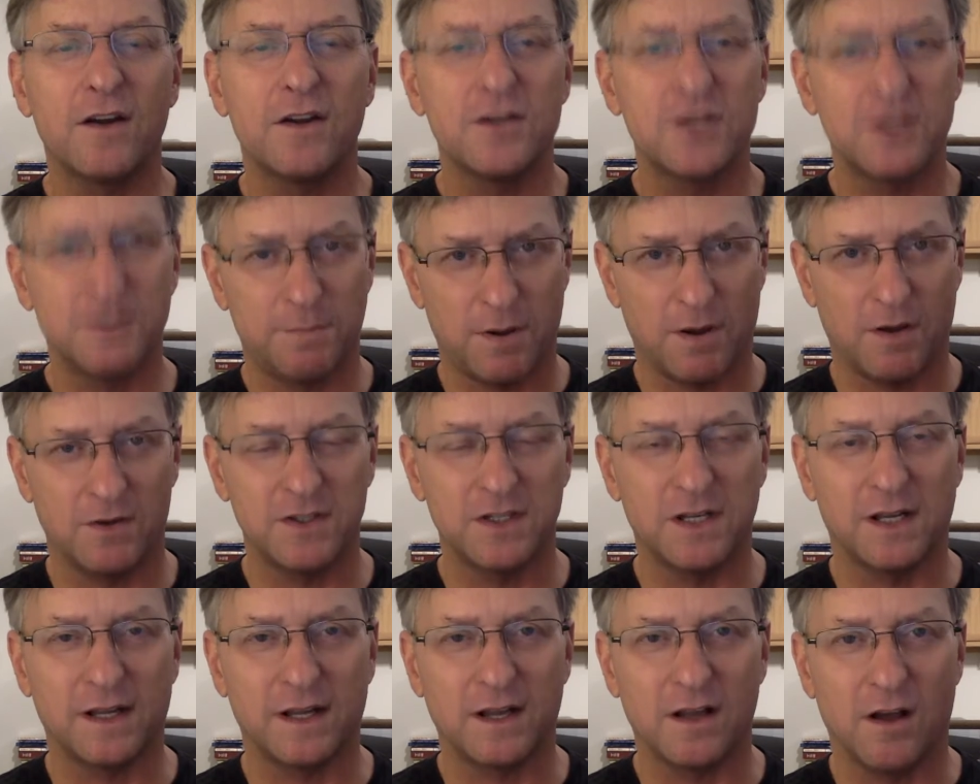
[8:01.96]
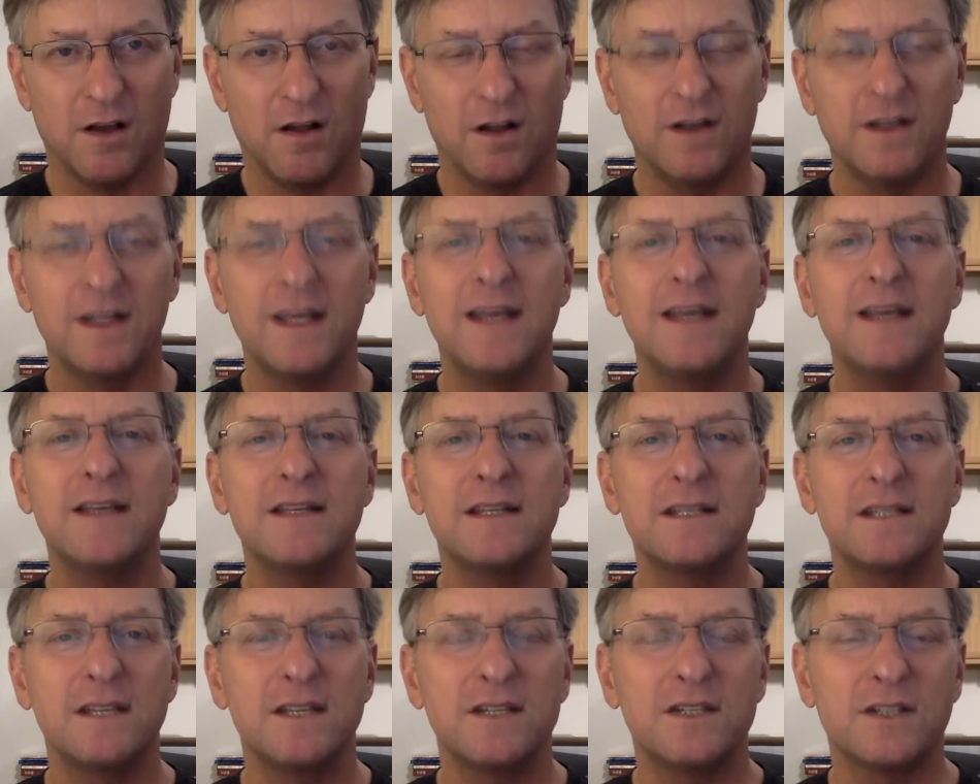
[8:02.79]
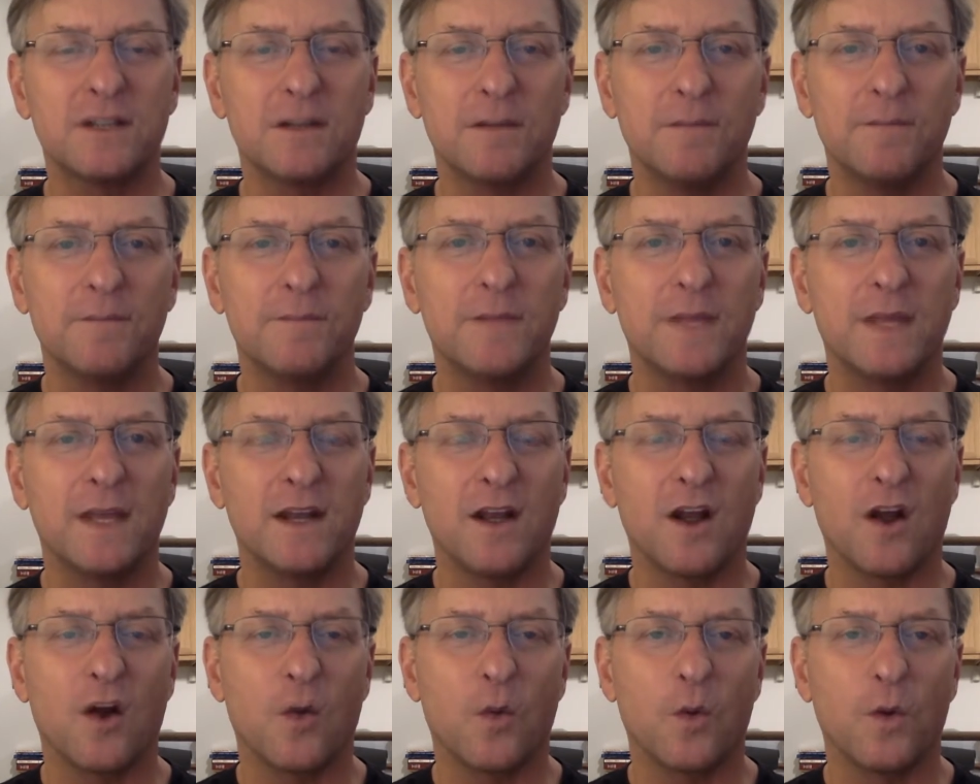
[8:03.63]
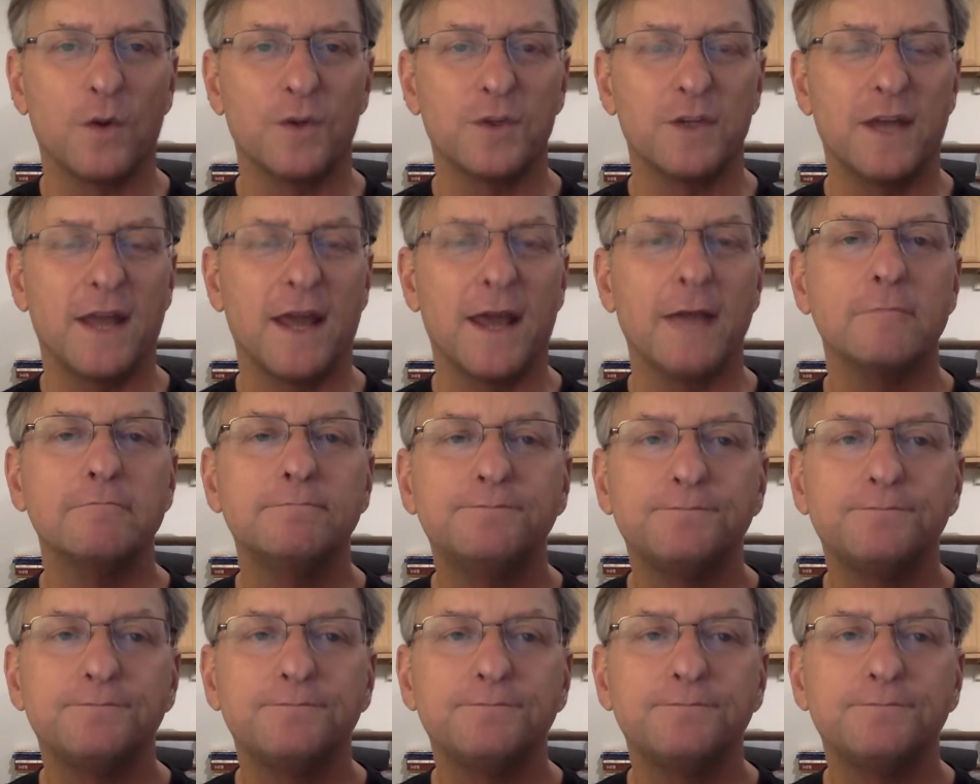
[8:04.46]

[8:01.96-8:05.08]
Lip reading: supposedly called, system in our world today.